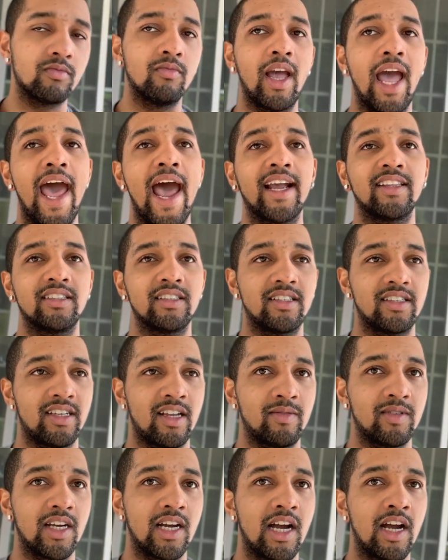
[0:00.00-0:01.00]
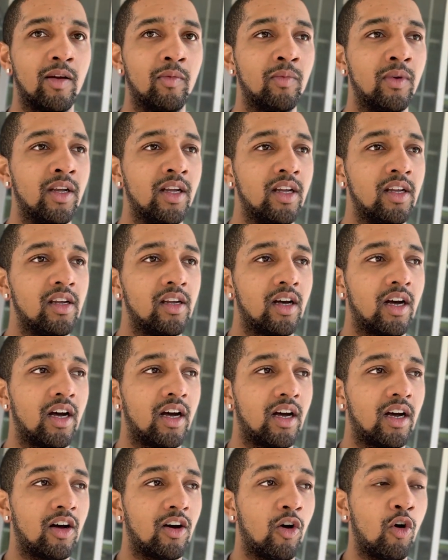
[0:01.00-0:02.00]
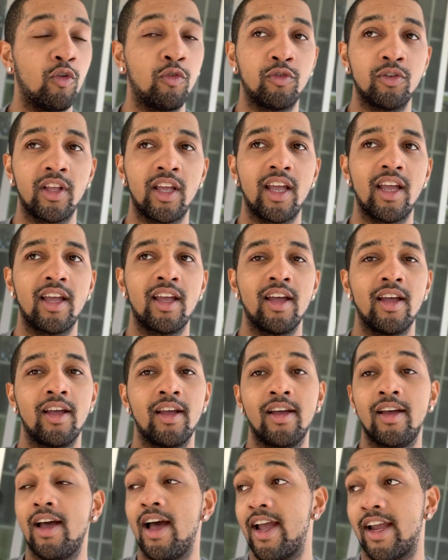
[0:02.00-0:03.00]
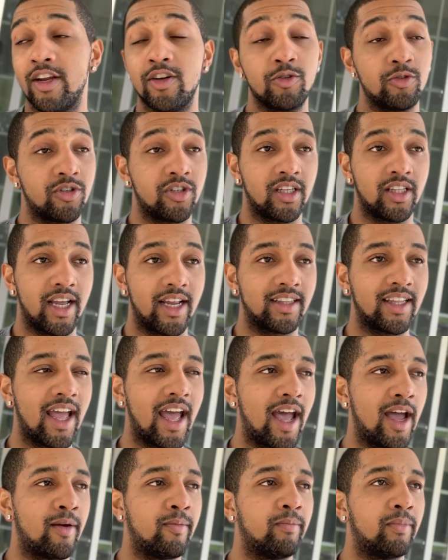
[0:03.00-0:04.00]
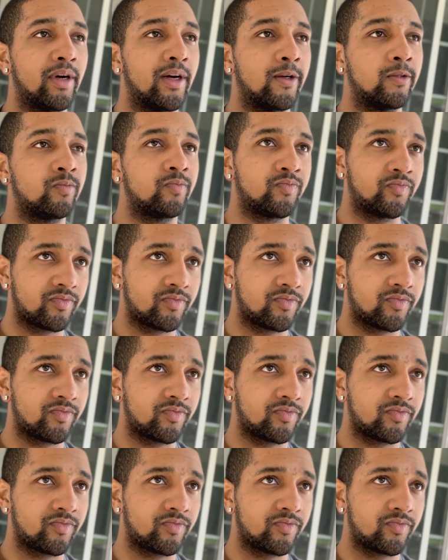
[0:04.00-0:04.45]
act at the same time. Hopefully I can do shit like that, but